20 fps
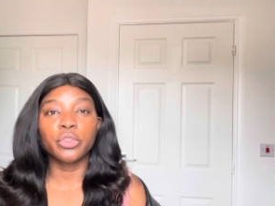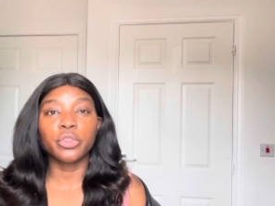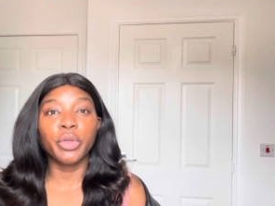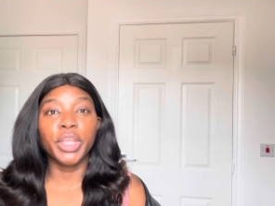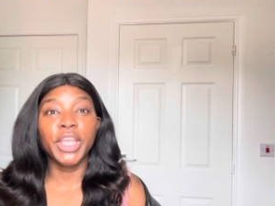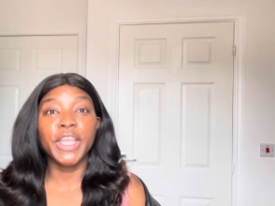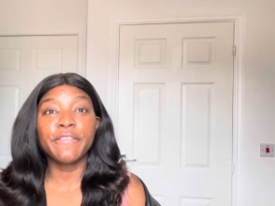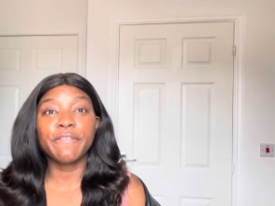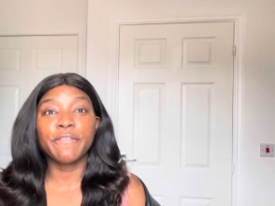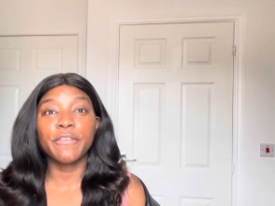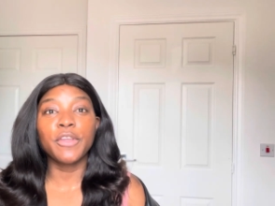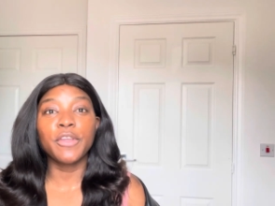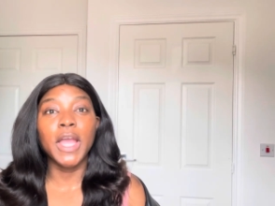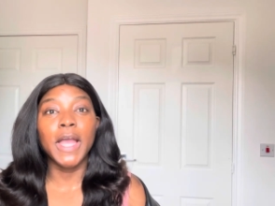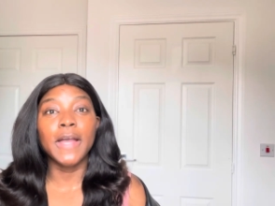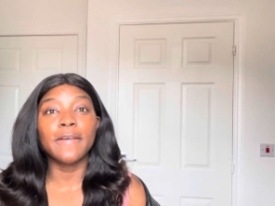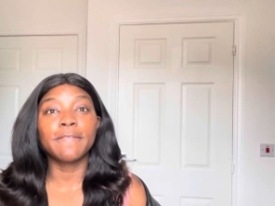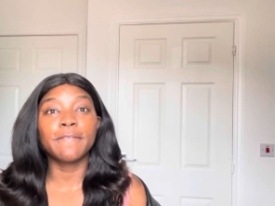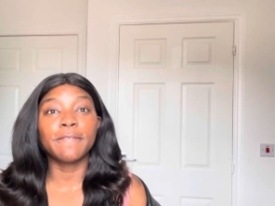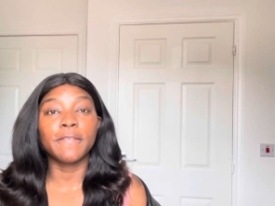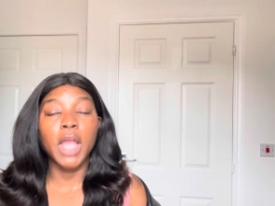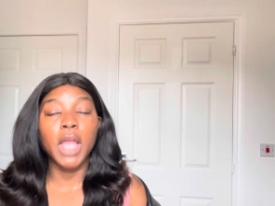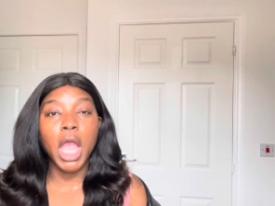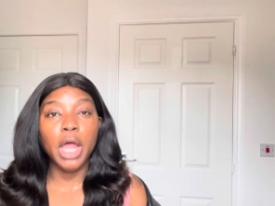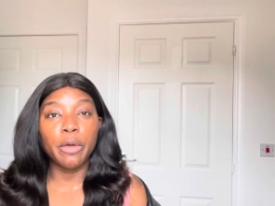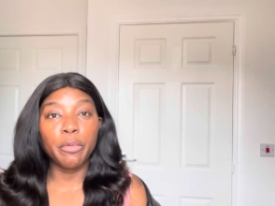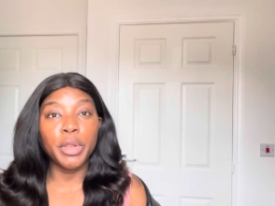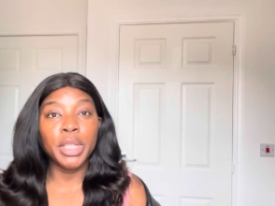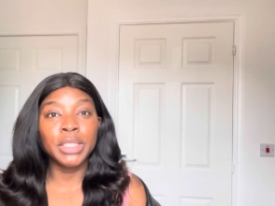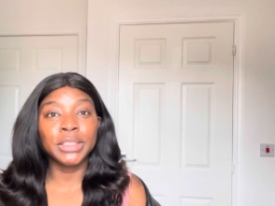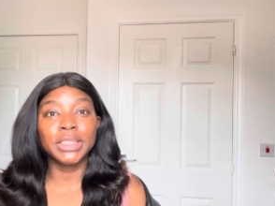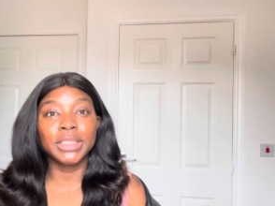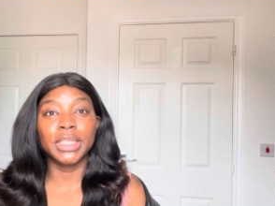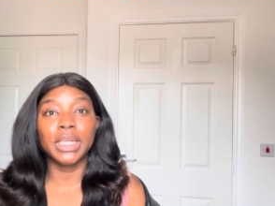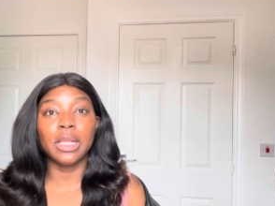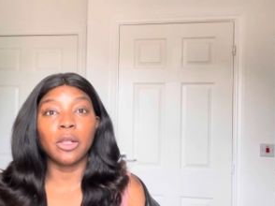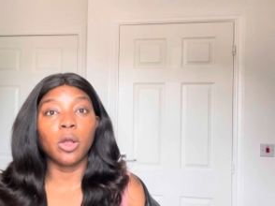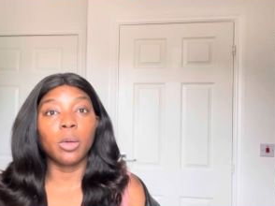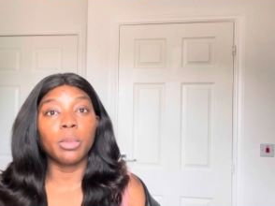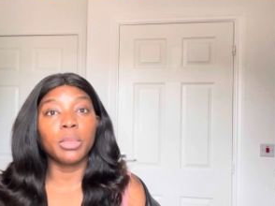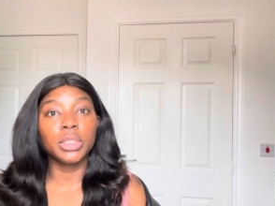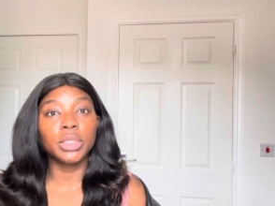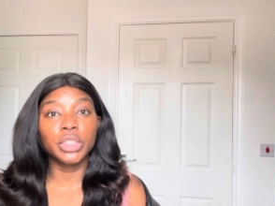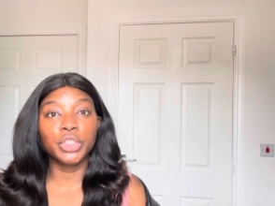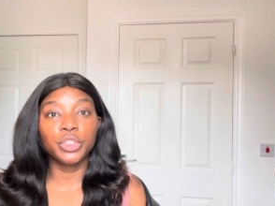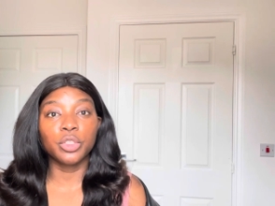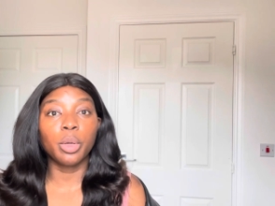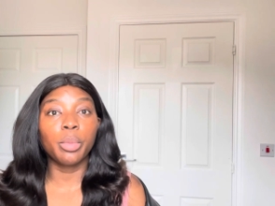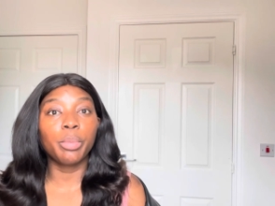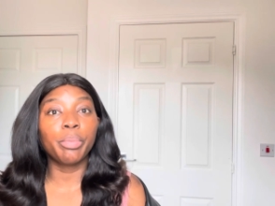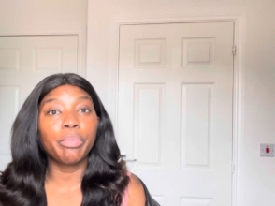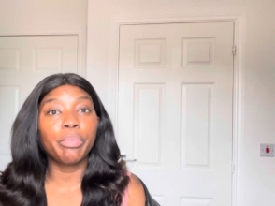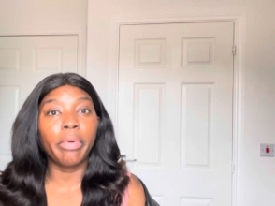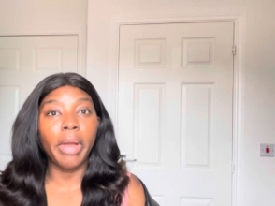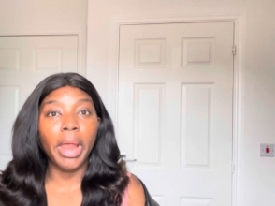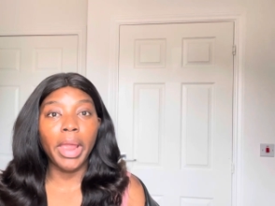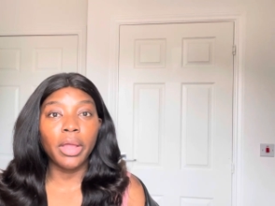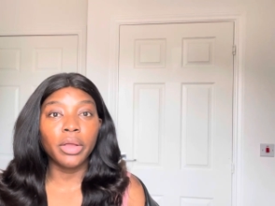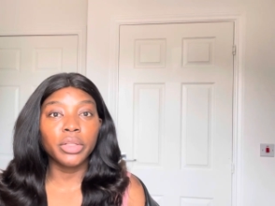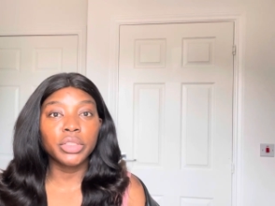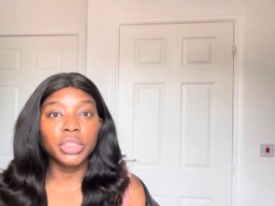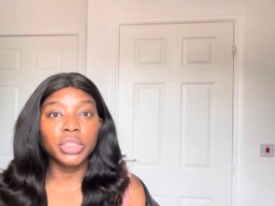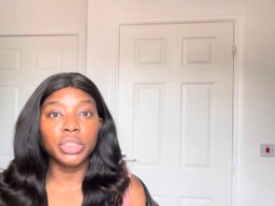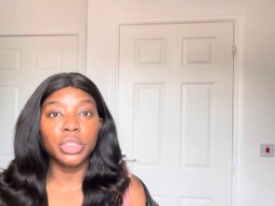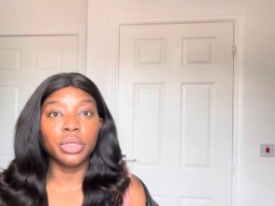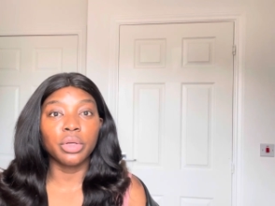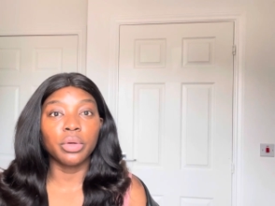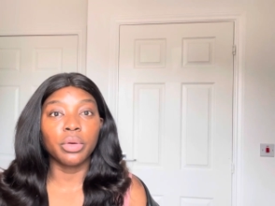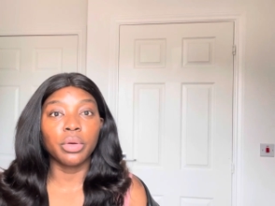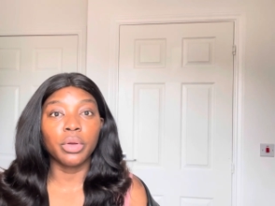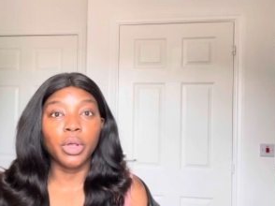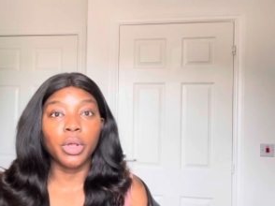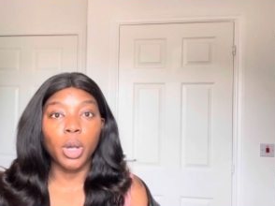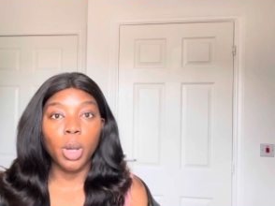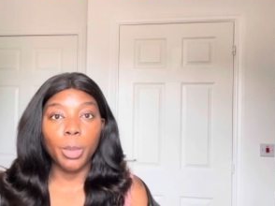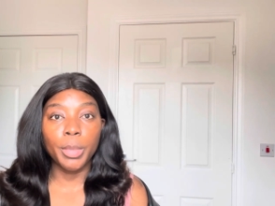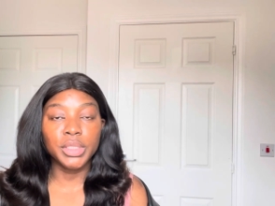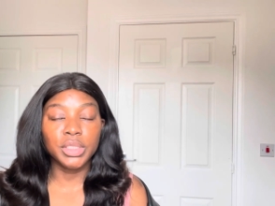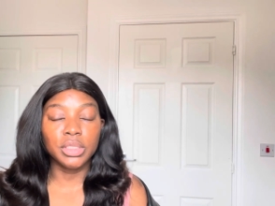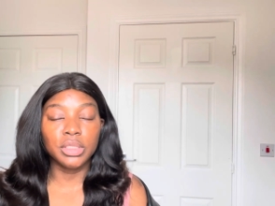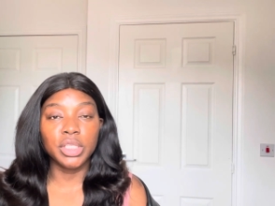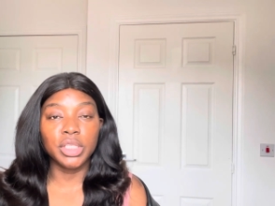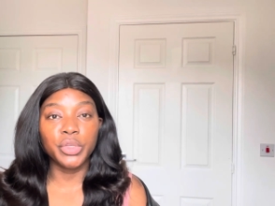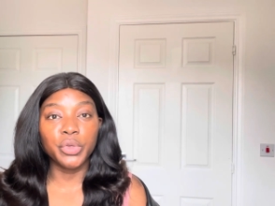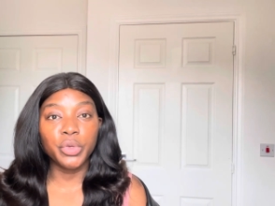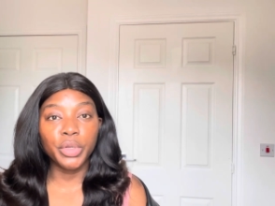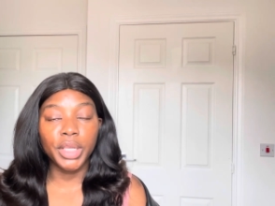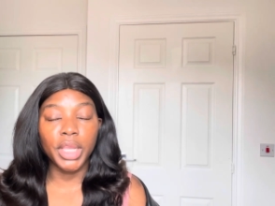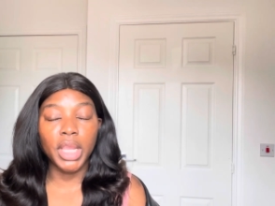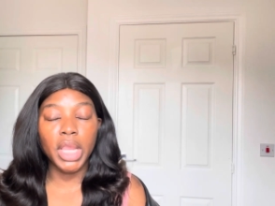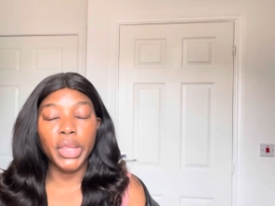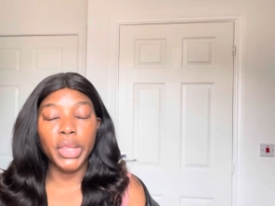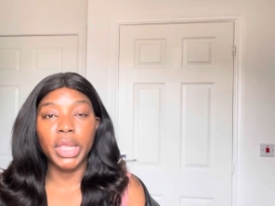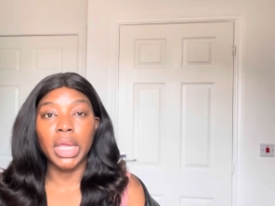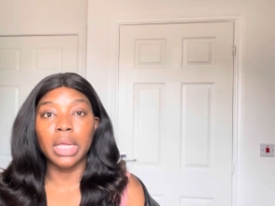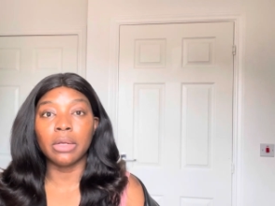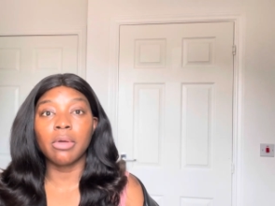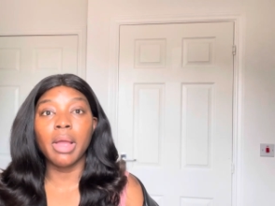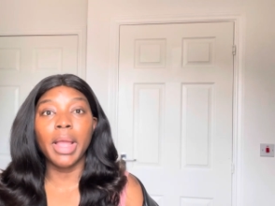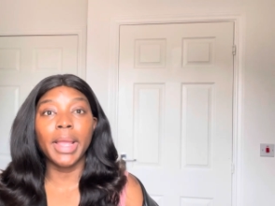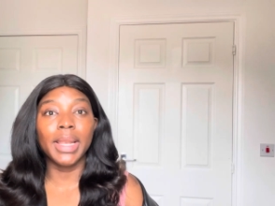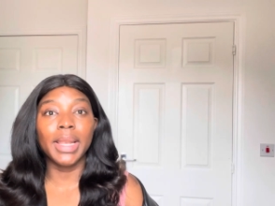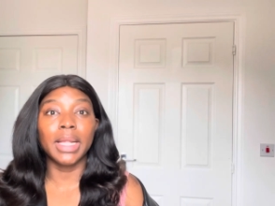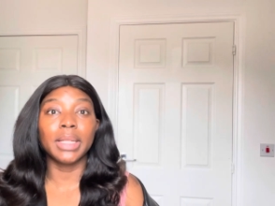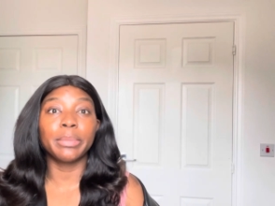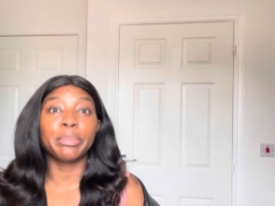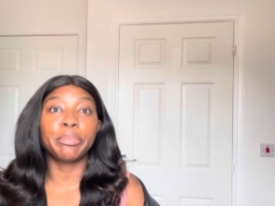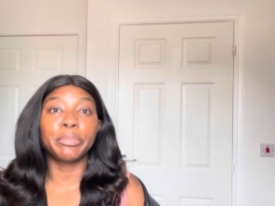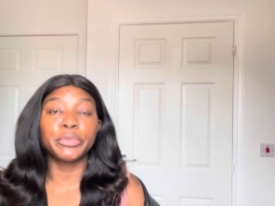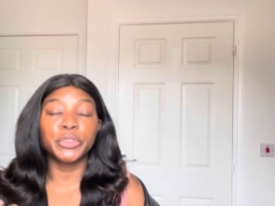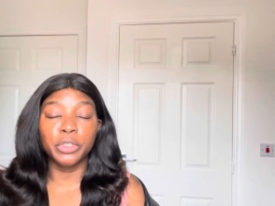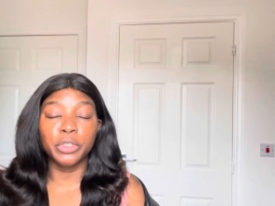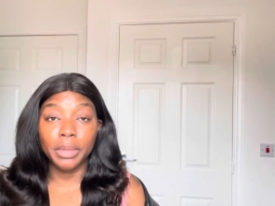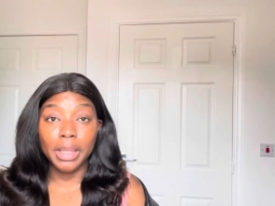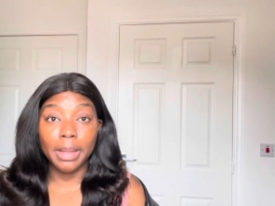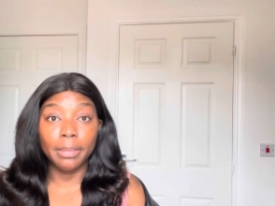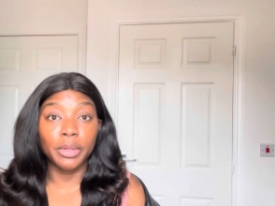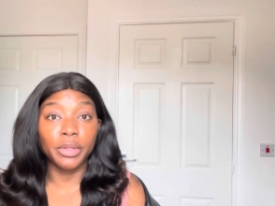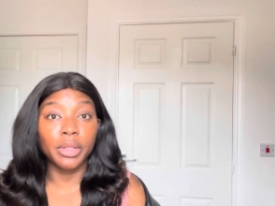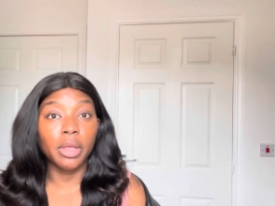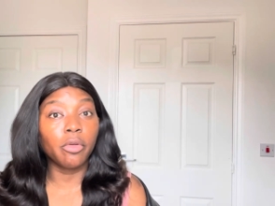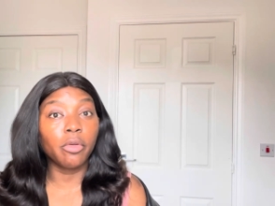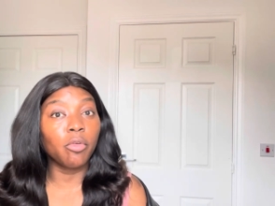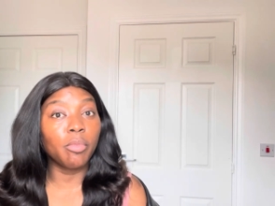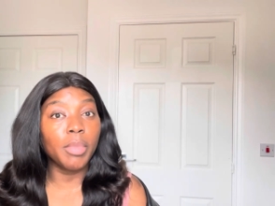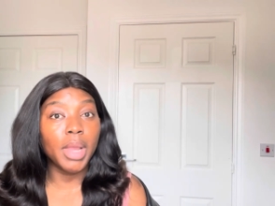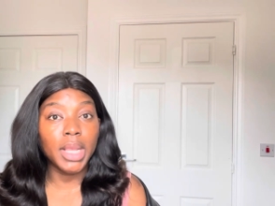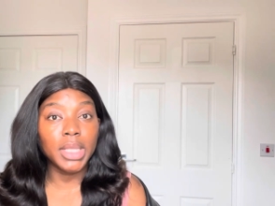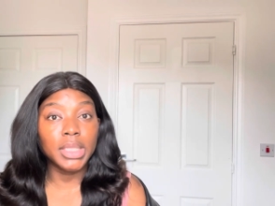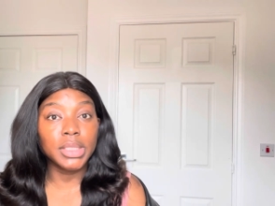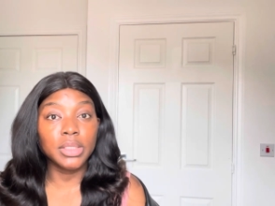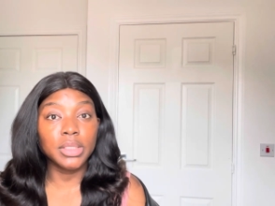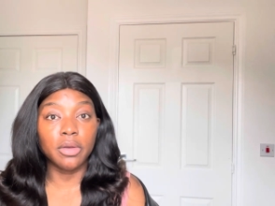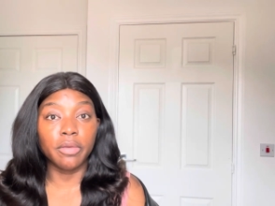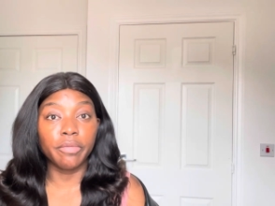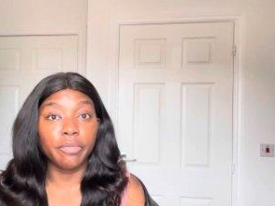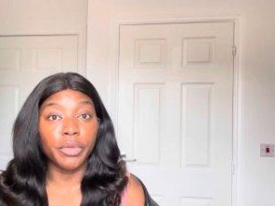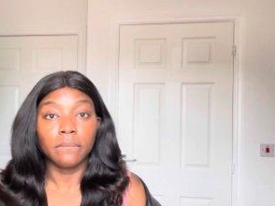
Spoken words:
So if you have arranged an accommodation prior to your coming to the UK, you can go ahead and show them the documents of